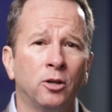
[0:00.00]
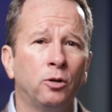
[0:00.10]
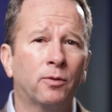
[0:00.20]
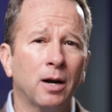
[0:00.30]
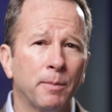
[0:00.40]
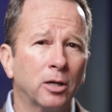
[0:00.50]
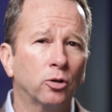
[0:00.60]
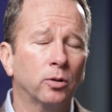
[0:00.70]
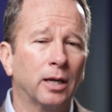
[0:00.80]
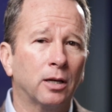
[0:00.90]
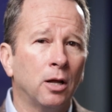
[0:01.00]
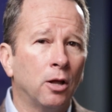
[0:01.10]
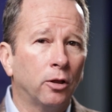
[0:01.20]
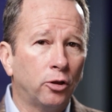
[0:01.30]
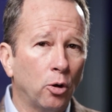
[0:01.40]
You've got to make sure that
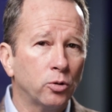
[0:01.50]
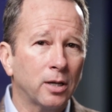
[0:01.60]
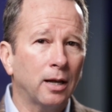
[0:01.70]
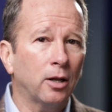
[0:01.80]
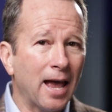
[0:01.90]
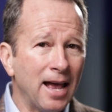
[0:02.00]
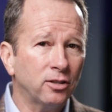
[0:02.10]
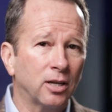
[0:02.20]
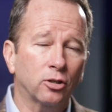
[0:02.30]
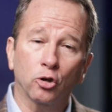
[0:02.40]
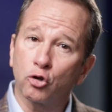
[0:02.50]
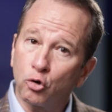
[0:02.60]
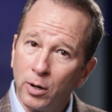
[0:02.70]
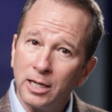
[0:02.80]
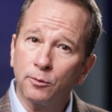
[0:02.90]
those assets are
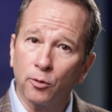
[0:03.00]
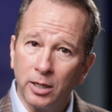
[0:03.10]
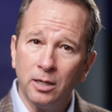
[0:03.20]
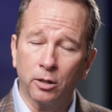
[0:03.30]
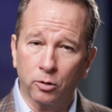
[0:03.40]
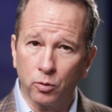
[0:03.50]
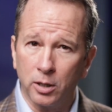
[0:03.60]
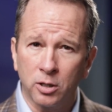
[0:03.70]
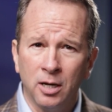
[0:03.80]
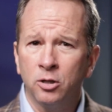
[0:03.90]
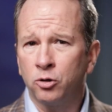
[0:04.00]
transferred into the trust.